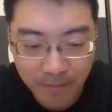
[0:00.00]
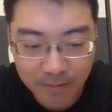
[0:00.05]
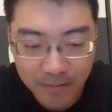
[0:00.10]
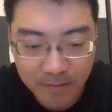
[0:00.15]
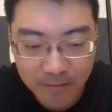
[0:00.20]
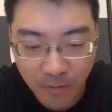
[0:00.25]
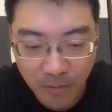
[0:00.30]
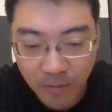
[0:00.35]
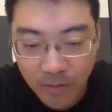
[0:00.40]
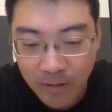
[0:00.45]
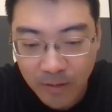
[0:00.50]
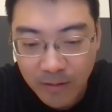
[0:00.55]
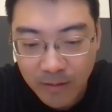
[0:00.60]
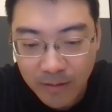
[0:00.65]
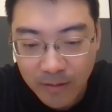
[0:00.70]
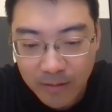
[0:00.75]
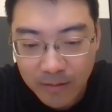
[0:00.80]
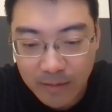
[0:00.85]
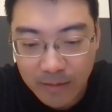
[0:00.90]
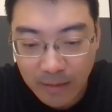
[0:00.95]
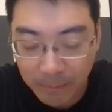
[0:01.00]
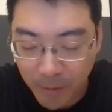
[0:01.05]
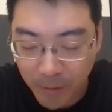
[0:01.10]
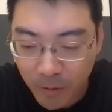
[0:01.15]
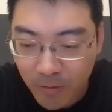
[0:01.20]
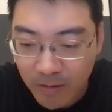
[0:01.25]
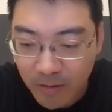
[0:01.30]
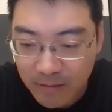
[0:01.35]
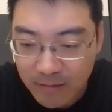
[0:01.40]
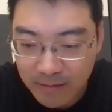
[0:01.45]
So
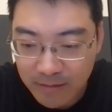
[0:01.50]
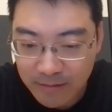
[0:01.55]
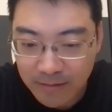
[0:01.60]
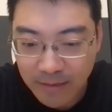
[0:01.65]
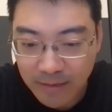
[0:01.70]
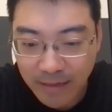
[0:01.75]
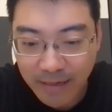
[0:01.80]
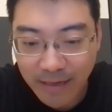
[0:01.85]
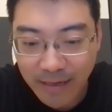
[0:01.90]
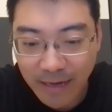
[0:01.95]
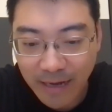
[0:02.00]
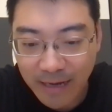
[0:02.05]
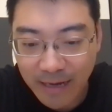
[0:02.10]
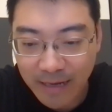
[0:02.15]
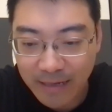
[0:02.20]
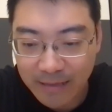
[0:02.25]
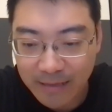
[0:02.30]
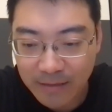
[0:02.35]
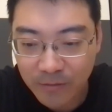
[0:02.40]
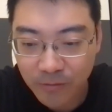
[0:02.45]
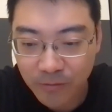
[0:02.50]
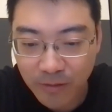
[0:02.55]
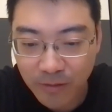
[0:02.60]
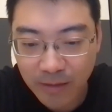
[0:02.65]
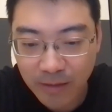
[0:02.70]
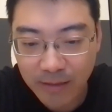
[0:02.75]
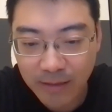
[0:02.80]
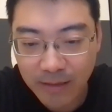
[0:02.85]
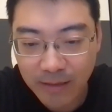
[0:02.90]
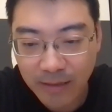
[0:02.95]
democratizing AI is
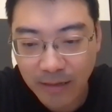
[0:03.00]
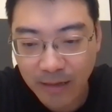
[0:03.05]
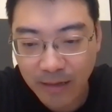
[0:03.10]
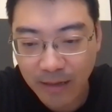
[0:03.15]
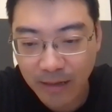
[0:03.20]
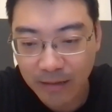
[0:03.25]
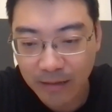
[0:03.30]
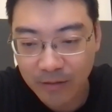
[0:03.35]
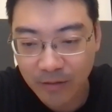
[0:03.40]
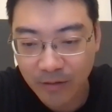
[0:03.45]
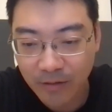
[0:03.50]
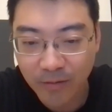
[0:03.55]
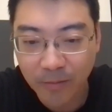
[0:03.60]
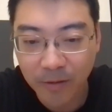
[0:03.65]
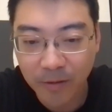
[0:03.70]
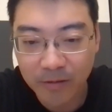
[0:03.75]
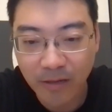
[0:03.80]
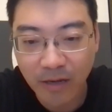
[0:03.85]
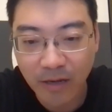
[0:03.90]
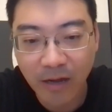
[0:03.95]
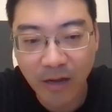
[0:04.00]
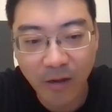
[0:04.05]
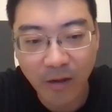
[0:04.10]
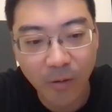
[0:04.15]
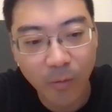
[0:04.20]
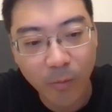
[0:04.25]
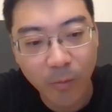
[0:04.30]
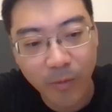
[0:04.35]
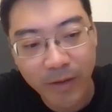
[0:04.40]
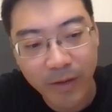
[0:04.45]
really talking about
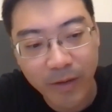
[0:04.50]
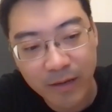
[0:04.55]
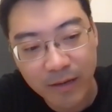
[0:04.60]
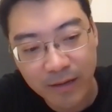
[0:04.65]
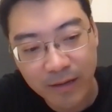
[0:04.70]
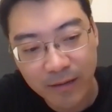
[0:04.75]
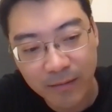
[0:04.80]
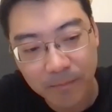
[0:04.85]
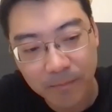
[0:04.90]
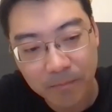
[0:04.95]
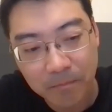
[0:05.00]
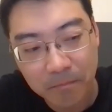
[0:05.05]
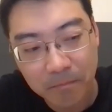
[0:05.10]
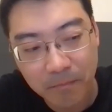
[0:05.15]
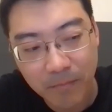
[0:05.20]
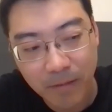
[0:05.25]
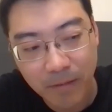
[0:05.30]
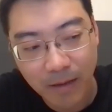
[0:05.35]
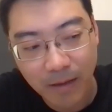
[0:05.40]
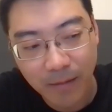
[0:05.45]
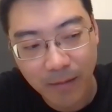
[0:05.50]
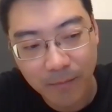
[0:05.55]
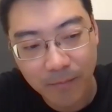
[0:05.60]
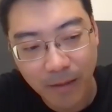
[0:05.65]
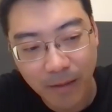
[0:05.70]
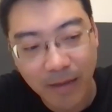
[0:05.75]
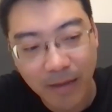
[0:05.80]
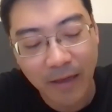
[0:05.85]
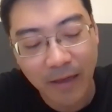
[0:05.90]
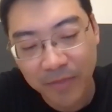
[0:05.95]
how we can.
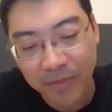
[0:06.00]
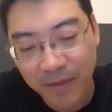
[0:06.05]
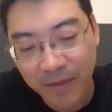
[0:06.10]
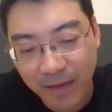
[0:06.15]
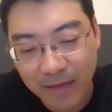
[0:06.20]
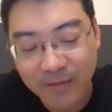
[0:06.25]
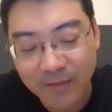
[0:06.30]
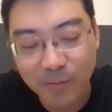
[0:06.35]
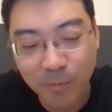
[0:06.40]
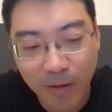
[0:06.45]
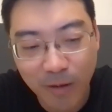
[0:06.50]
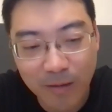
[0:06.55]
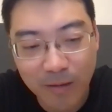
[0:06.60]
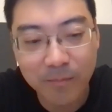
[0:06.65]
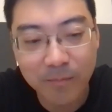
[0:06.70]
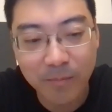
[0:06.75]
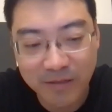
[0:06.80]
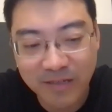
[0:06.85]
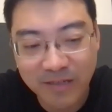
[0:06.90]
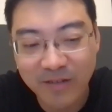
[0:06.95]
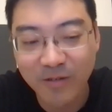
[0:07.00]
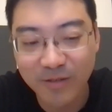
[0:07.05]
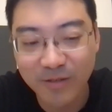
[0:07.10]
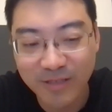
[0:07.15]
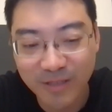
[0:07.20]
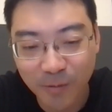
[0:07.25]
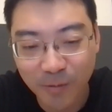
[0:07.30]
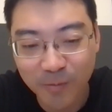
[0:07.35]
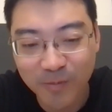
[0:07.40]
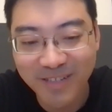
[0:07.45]
I think it's one potential
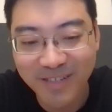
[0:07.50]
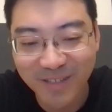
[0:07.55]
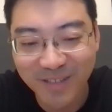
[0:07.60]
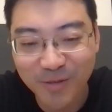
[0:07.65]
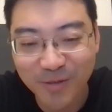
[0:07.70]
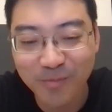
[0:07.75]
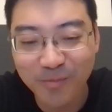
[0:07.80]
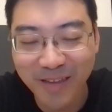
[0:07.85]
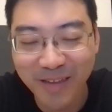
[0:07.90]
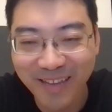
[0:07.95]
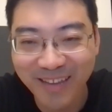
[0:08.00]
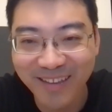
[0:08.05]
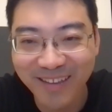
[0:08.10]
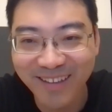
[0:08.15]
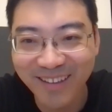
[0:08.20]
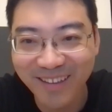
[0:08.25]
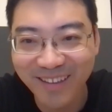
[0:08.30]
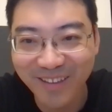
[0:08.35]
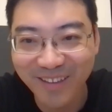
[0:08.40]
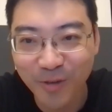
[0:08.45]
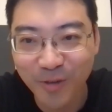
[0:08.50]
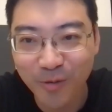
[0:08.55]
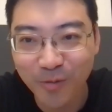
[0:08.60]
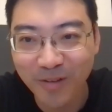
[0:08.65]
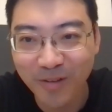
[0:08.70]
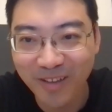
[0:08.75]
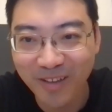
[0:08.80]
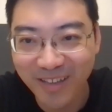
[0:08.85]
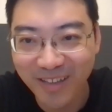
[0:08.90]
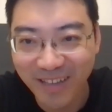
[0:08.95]
solution to make
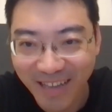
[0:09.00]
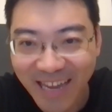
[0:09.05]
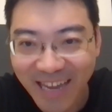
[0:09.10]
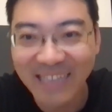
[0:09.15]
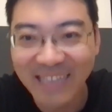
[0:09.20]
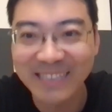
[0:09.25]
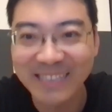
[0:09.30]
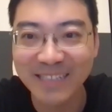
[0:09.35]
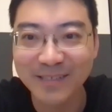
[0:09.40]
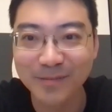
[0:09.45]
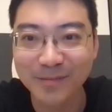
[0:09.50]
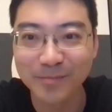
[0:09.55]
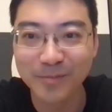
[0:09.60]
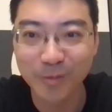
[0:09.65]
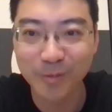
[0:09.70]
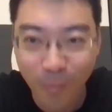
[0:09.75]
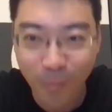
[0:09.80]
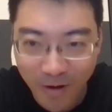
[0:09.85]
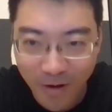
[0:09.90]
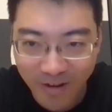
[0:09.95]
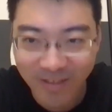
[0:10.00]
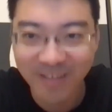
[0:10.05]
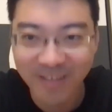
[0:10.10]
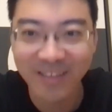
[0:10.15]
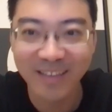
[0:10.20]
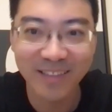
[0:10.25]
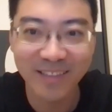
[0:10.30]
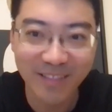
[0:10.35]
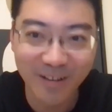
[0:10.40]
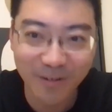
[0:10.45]
AI systems work
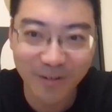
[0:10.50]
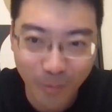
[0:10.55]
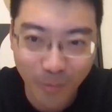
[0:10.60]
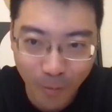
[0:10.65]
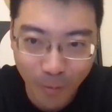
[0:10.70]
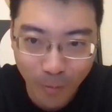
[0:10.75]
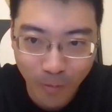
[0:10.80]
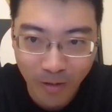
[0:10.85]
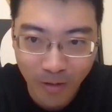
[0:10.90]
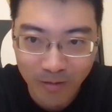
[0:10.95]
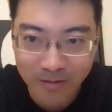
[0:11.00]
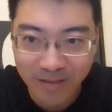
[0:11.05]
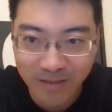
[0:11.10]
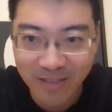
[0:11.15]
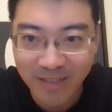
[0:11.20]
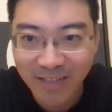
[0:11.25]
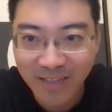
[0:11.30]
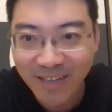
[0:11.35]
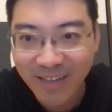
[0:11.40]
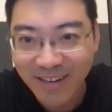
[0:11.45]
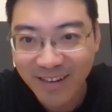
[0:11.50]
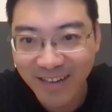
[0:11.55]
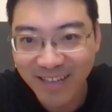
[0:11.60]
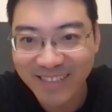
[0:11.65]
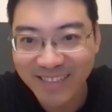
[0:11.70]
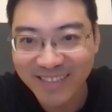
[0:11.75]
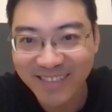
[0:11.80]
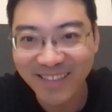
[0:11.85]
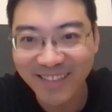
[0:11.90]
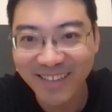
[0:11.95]
in the real world.
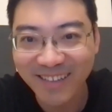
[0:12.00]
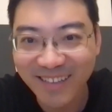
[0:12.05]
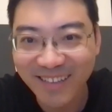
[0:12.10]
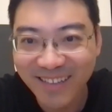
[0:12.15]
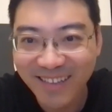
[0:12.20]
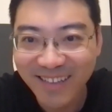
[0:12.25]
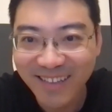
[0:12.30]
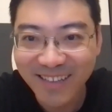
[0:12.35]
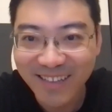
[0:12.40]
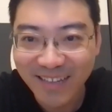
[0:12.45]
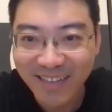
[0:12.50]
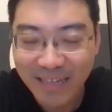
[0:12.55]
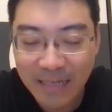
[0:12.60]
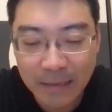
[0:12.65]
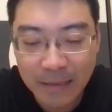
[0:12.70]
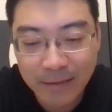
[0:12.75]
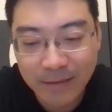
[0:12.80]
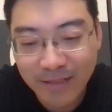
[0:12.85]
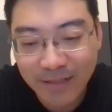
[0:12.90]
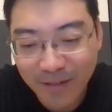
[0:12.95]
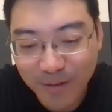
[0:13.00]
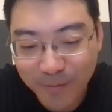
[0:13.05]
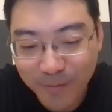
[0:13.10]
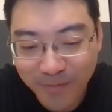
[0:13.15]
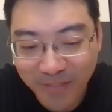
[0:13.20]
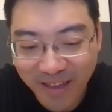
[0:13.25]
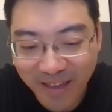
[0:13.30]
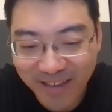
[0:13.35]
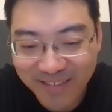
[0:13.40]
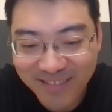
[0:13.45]
It's the gist of
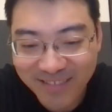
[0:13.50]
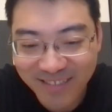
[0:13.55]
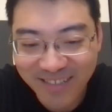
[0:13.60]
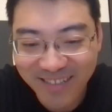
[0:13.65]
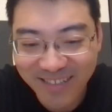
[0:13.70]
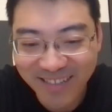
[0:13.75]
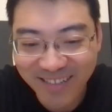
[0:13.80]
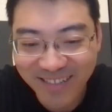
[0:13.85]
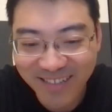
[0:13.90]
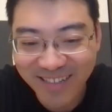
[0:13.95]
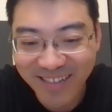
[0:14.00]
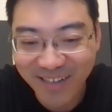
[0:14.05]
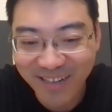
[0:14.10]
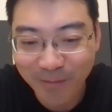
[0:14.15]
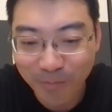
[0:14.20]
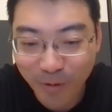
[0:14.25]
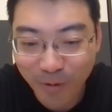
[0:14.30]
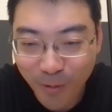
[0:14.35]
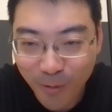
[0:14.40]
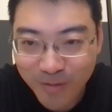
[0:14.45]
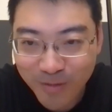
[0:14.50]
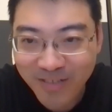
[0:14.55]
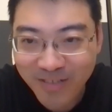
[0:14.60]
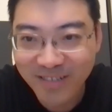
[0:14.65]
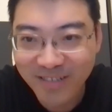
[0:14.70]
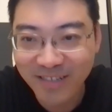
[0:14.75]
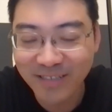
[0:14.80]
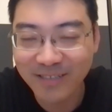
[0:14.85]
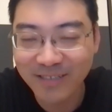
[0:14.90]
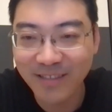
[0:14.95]
that
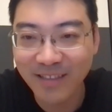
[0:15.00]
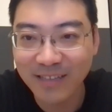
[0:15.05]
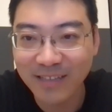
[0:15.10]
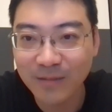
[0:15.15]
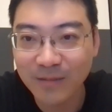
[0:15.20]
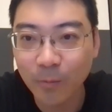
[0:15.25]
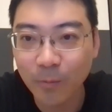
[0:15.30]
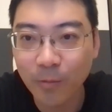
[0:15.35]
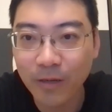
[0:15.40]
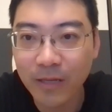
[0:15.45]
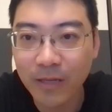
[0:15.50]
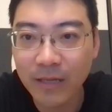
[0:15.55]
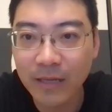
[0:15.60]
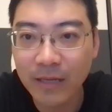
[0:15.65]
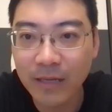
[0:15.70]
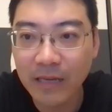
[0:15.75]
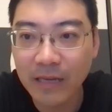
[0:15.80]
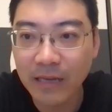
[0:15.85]
approach is that we